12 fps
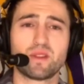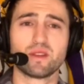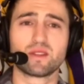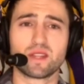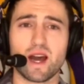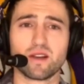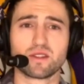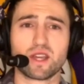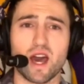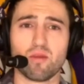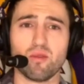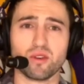this Dallas
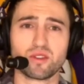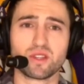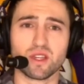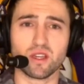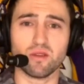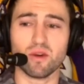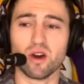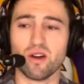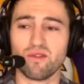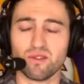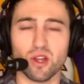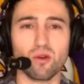Cowboys team
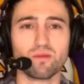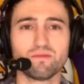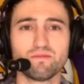afloat.